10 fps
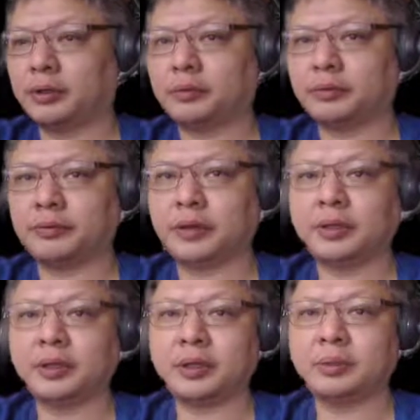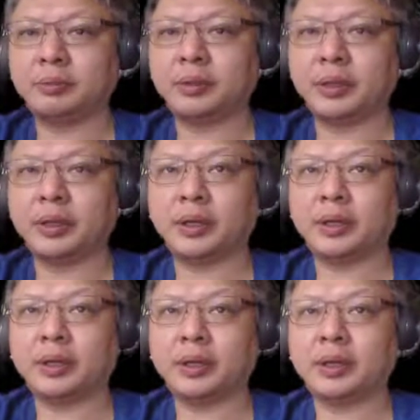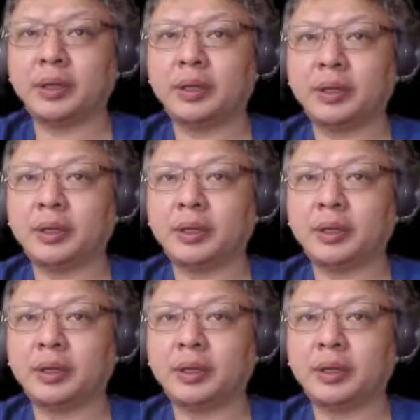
red would finally play